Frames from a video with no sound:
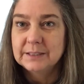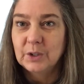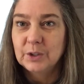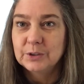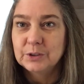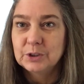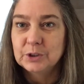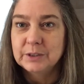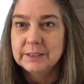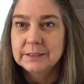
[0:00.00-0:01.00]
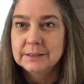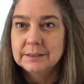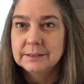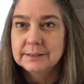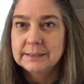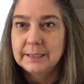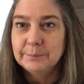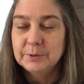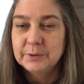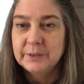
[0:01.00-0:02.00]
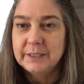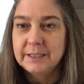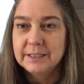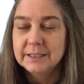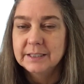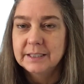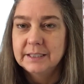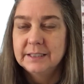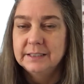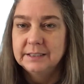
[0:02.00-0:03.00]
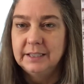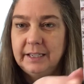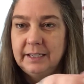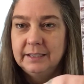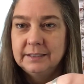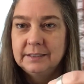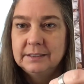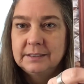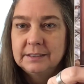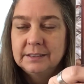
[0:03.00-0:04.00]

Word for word: the Heartstring Samplery. And